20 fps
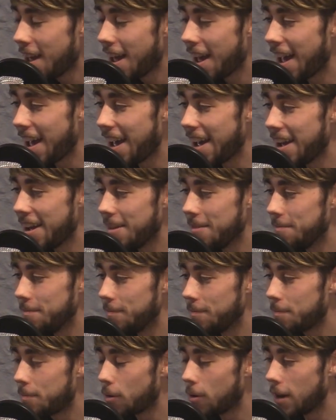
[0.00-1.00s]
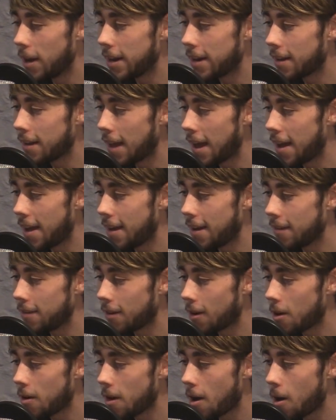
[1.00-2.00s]
But like
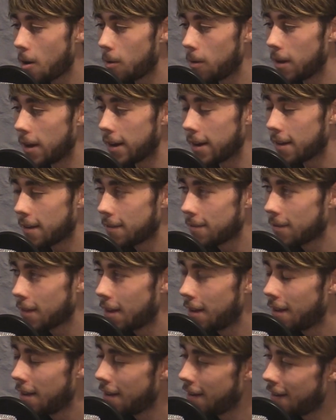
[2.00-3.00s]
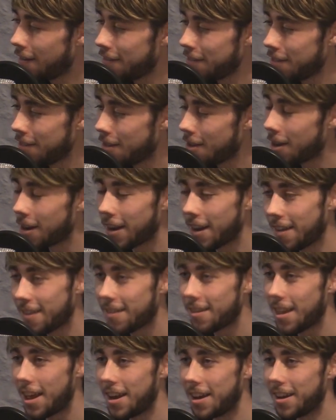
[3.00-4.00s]
the kind of whole like, not like
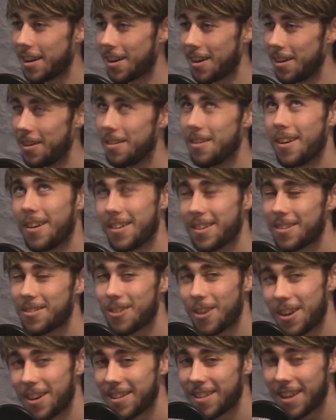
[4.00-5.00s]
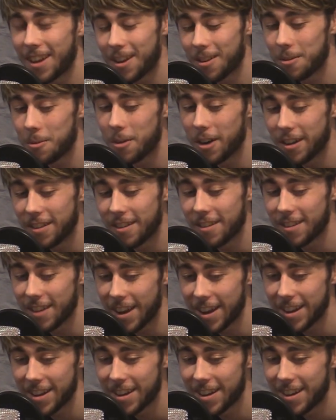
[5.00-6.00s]
aesthetic. I'm trying to think of the word to
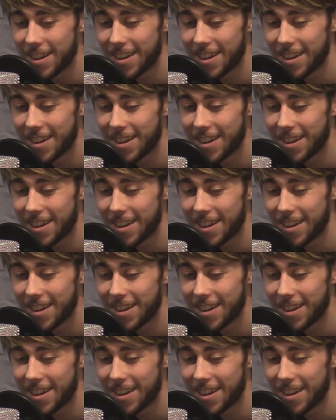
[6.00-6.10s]
say.